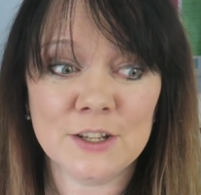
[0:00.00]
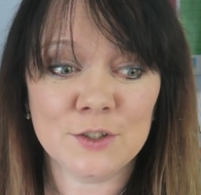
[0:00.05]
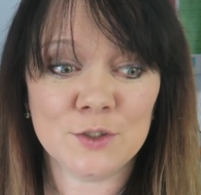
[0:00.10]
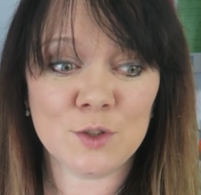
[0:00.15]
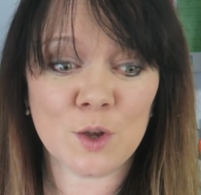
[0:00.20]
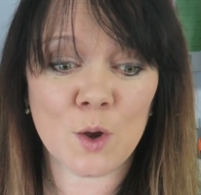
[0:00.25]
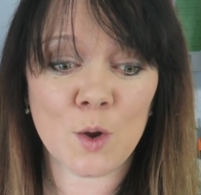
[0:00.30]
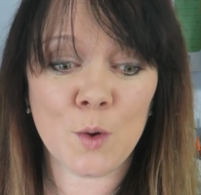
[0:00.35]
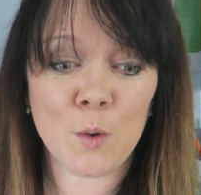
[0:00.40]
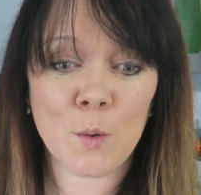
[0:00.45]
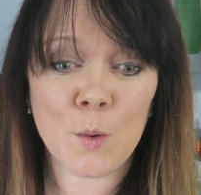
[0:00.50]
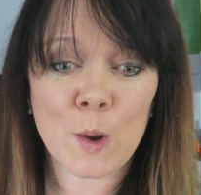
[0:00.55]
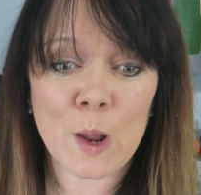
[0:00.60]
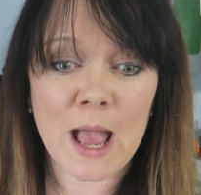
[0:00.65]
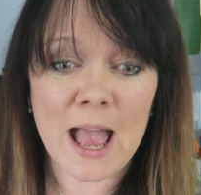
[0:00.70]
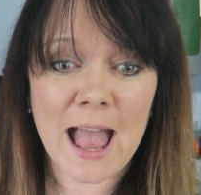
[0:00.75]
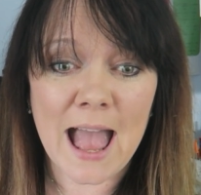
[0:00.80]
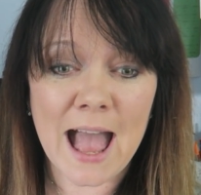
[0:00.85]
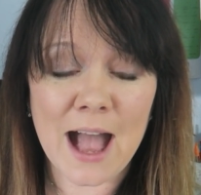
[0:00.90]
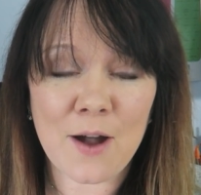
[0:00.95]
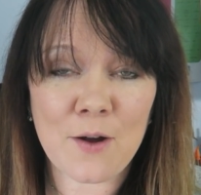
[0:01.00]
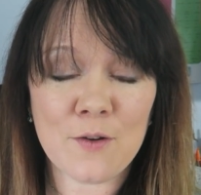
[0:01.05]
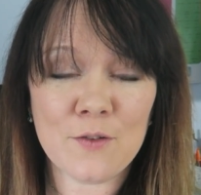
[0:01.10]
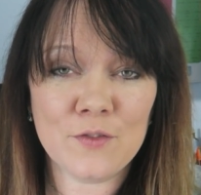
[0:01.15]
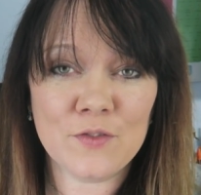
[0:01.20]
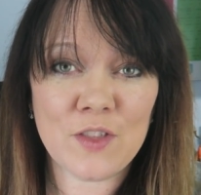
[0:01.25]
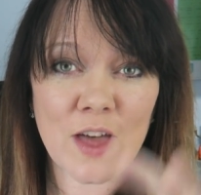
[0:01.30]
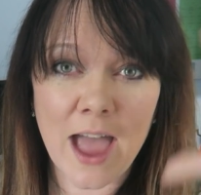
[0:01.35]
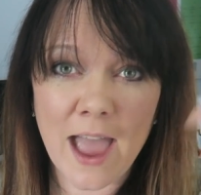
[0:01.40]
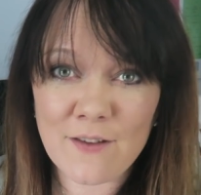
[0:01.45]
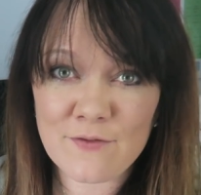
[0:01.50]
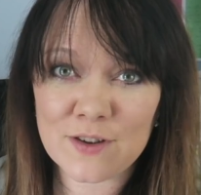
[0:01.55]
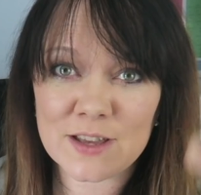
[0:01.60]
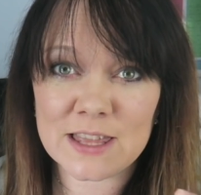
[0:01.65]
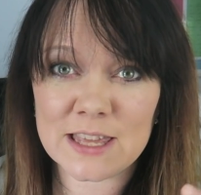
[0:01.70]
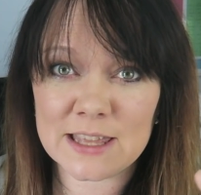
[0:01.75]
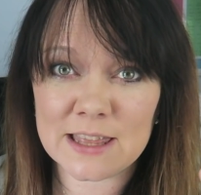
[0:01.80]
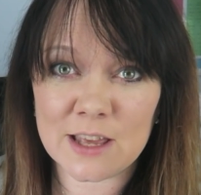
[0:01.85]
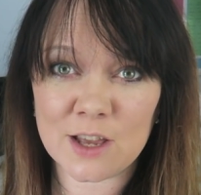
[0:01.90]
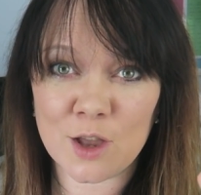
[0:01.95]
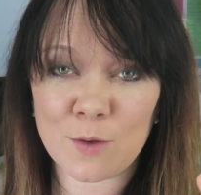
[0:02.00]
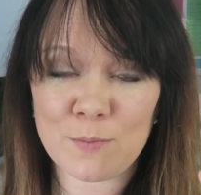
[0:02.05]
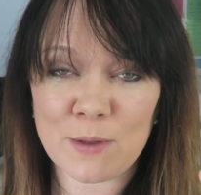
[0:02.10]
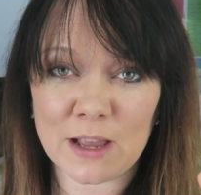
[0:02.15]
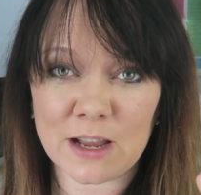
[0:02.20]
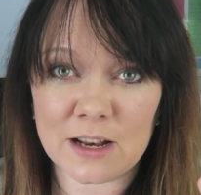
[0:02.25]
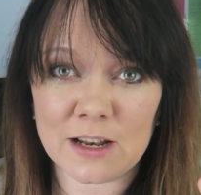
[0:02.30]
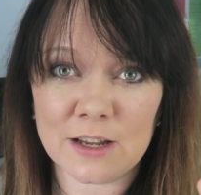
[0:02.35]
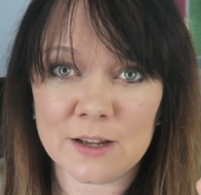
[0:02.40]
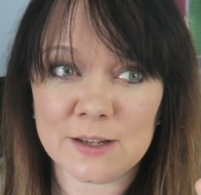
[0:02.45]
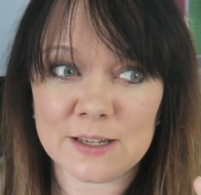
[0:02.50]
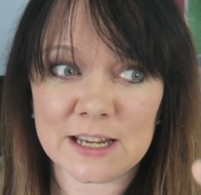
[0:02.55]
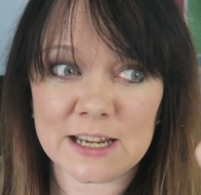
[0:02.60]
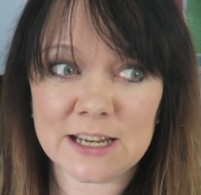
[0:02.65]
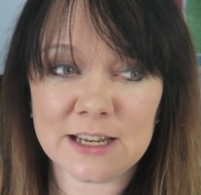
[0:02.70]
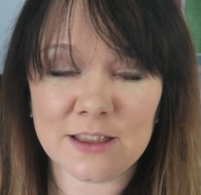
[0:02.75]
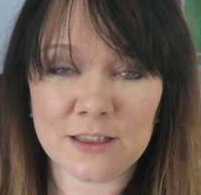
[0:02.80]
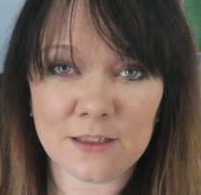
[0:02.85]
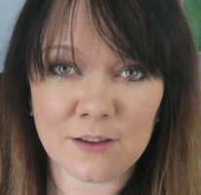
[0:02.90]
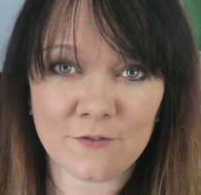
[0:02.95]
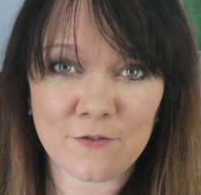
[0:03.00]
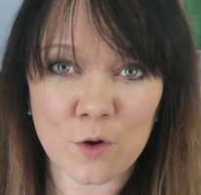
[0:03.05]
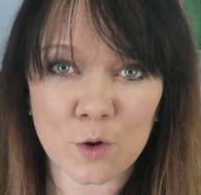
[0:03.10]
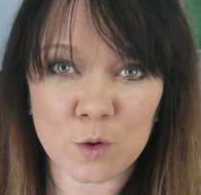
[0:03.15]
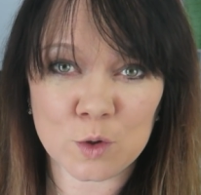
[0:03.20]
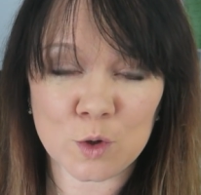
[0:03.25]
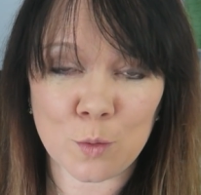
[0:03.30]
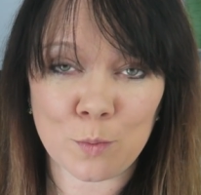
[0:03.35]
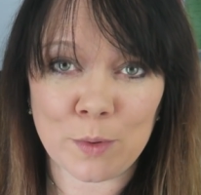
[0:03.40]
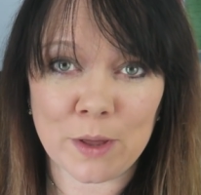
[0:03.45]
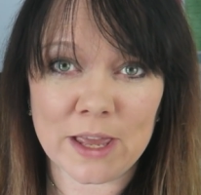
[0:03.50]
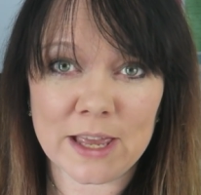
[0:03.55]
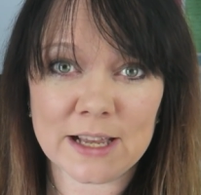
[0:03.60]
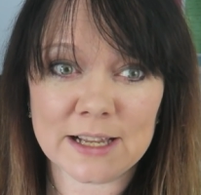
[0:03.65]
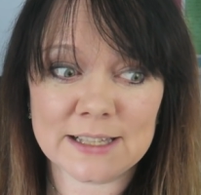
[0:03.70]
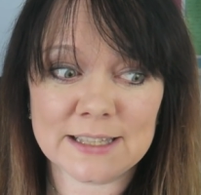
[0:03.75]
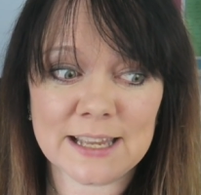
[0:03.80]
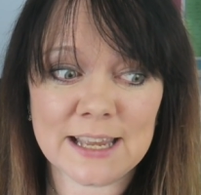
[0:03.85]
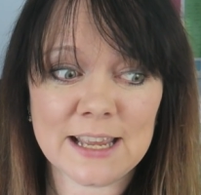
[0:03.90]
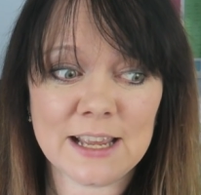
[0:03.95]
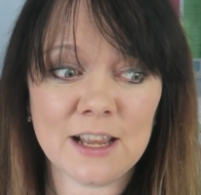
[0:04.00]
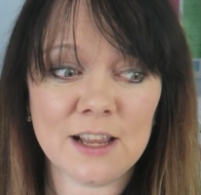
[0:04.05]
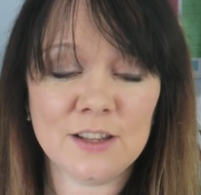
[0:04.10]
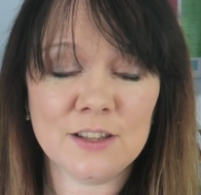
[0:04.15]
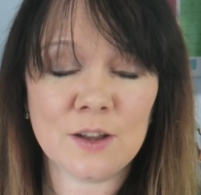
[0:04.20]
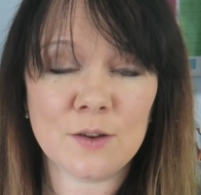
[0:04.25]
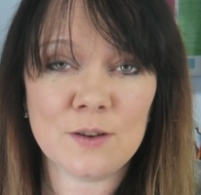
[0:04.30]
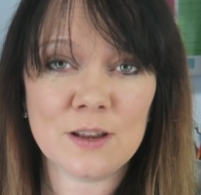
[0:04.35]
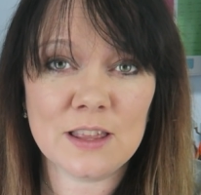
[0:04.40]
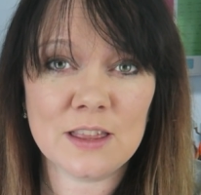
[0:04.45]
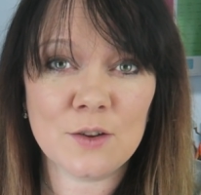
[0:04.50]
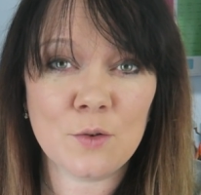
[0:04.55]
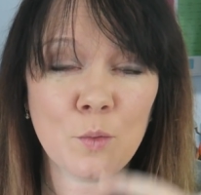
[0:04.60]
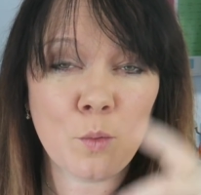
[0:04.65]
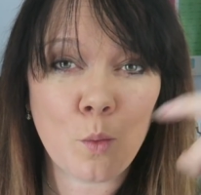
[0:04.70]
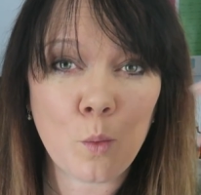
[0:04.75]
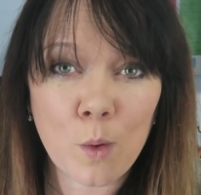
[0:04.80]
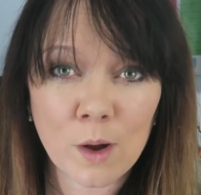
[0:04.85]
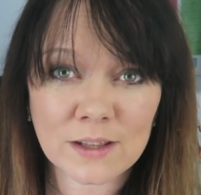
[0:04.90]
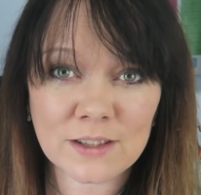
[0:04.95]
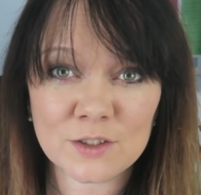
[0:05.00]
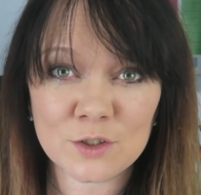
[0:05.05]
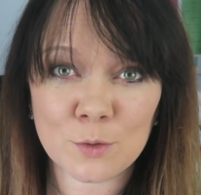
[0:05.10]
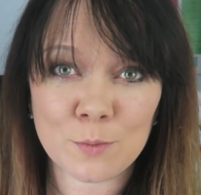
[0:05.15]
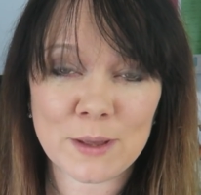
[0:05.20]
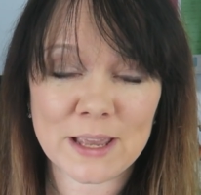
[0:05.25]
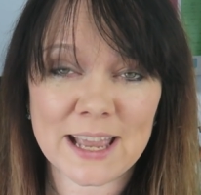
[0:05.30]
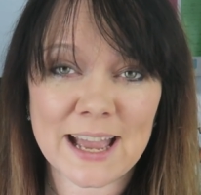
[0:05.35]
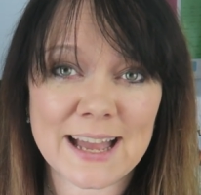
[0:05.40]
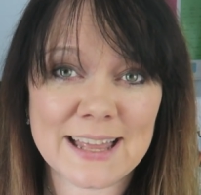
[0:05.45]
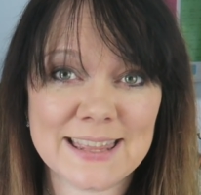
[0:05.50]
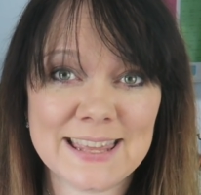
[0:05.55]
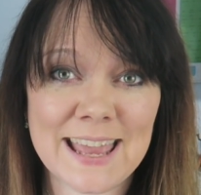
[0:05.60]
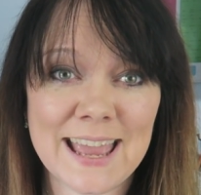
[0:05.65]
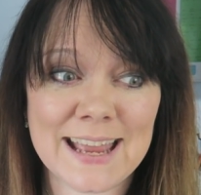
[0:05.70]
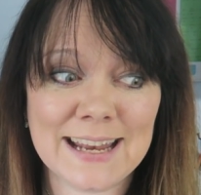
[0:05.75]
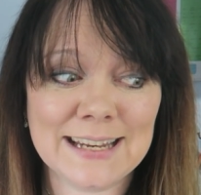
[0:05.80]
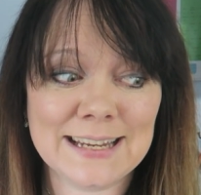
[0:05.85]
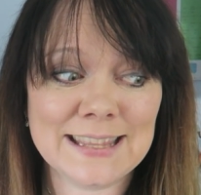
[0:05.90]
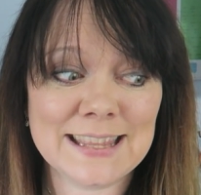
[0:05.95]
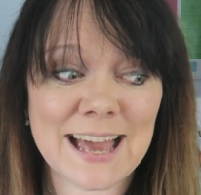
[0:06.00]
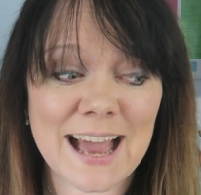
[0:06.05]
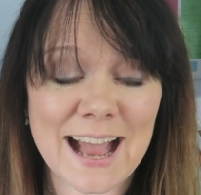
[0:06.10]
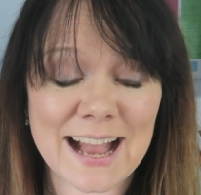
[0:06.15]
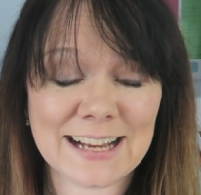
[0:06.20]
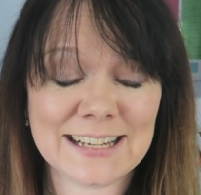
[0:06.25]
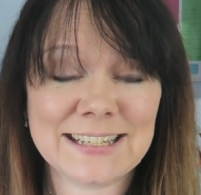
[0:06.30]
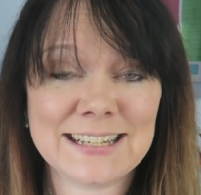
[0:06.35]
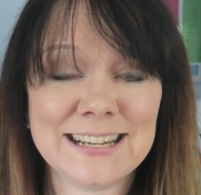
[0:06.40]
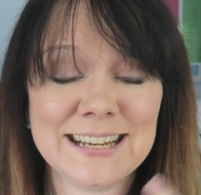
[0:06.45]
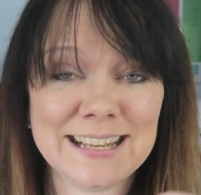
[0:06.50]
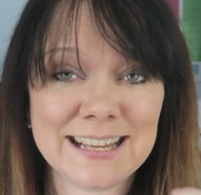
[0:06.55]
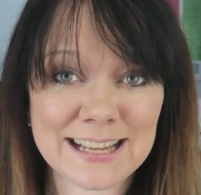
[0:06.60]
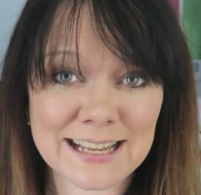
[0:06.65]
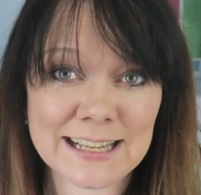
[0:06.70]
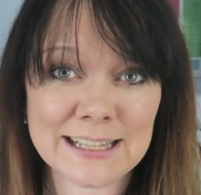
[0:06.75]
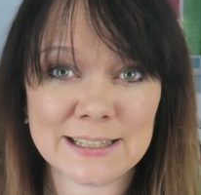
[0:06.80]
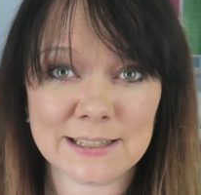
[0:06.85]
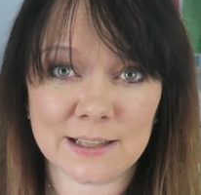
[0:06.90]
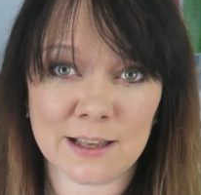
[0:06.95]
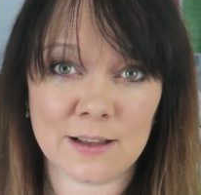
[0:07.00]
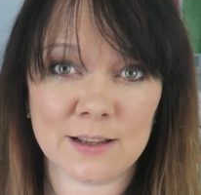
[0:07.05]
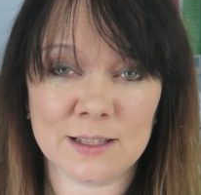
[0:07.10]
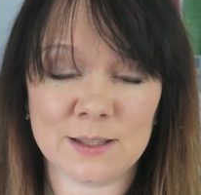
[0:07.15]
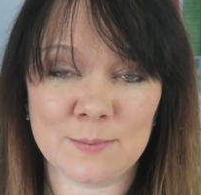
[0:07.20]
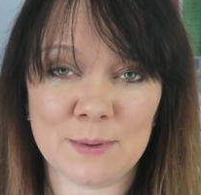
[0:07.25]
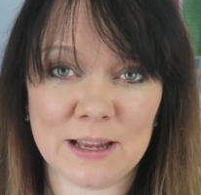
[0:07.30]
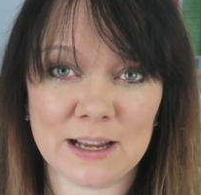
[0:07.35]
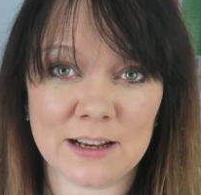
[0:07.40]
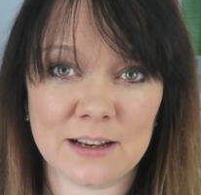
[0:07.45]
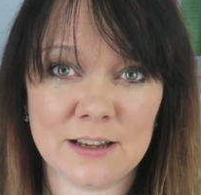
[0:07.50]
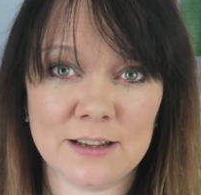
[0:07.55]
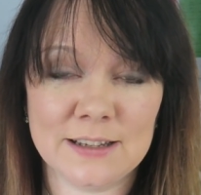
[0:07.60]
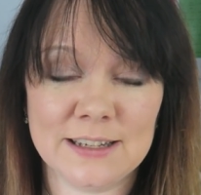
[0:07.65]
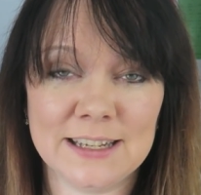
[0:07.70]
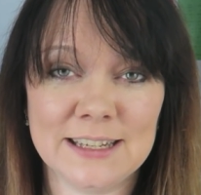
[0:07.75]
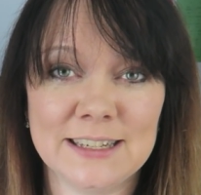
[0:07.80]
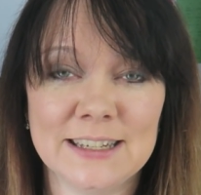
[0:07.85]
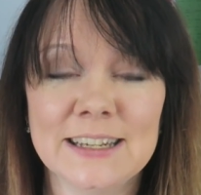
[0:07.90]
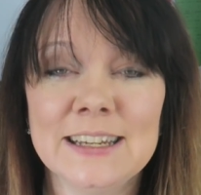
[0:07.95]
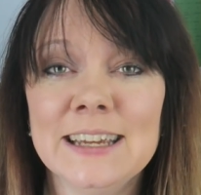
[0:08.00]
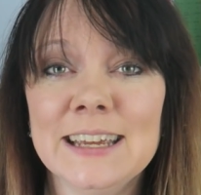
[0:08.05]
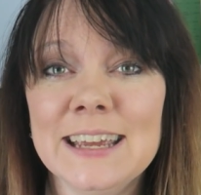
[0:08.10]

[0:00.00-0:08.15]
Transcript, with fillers: So out of the, everything that could be included, the four topics, it is only the one topic at the end that actually is going to be included.